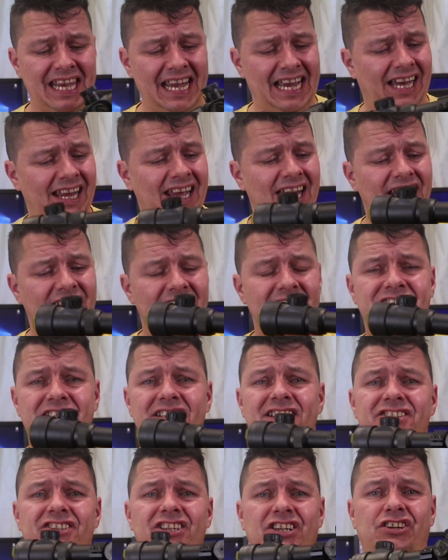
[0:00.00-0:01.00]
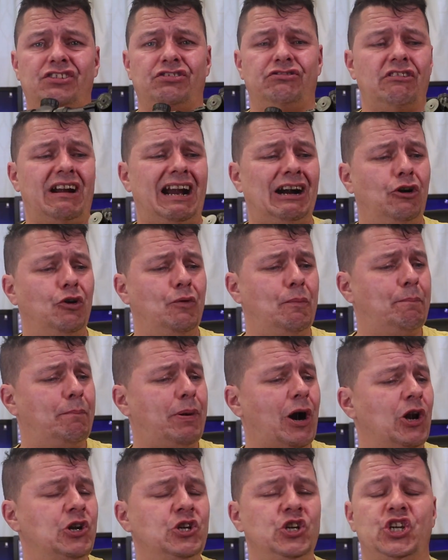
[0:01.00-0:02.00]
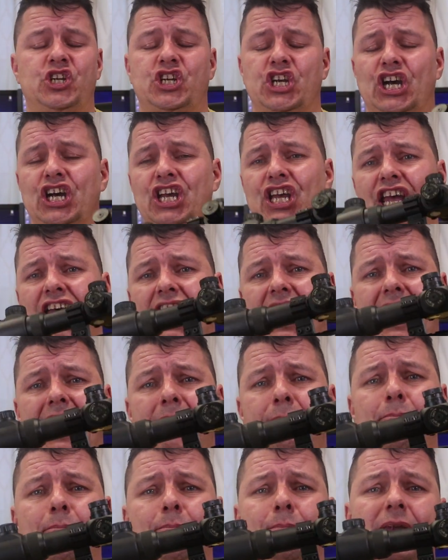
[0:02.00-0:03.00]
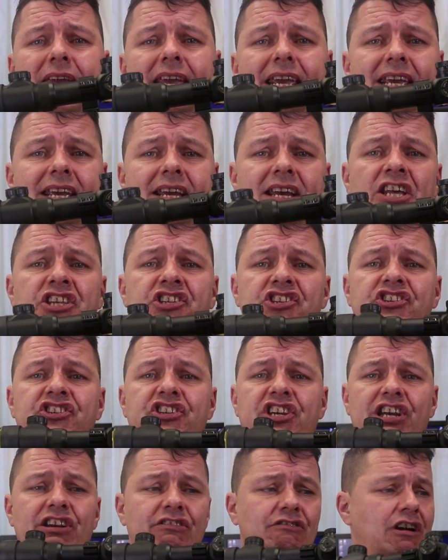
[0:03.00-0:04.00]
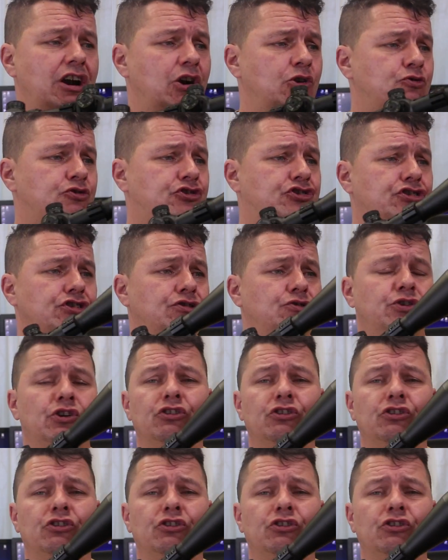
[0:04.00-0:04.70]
Yeah, this is the Kral Puncher NP-02,